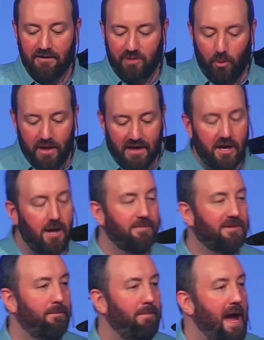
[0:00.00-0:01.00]
And so when it
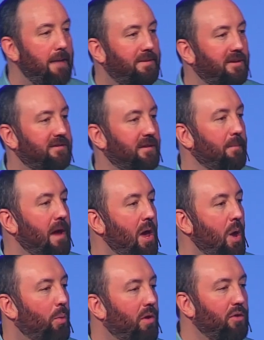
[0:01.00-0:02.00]
comes to baptism,
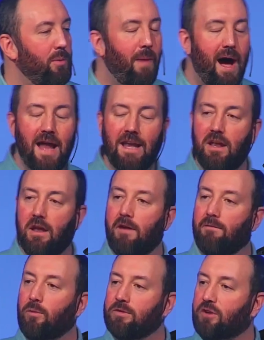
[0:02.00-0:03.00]
we're reminded
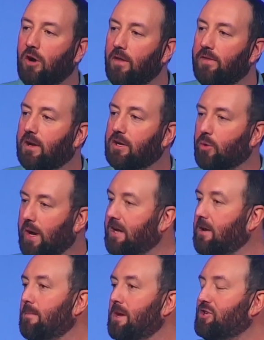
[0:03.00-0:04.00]
of what's called the
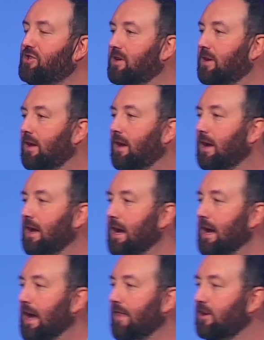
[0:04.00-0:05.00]
Great Commission.
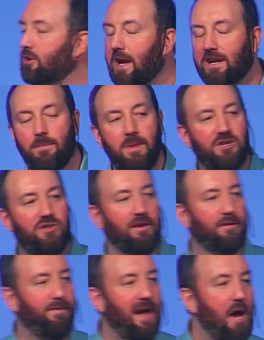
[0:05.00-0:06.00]
And the Great
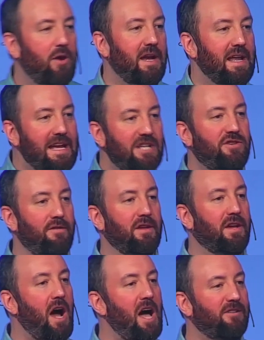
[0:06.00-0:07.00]
Commission is found in each of
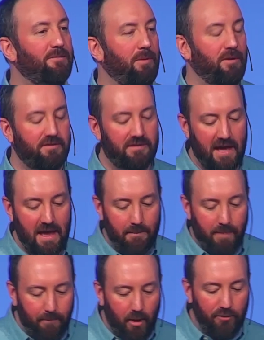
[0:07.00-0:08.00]
the Gospels,
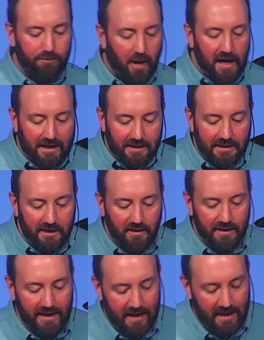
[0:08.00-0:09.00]
but most probably
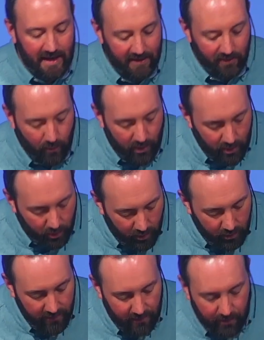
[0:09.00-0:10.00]
clearly, the one that
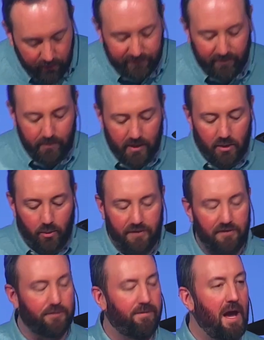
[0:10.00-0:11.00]
we're the most familiar
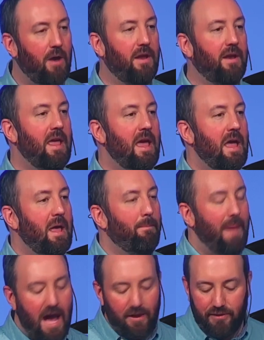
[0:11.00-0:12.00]
with is found in
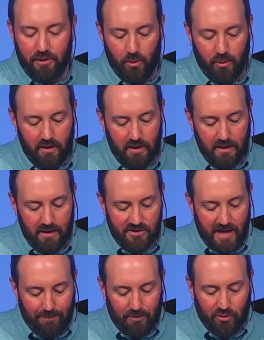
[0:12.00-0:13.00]
Matthew
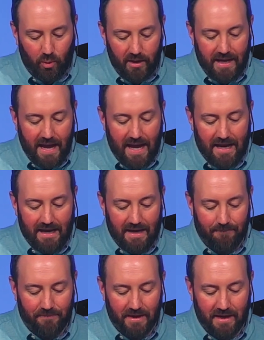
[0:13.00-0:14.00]
chapter 28.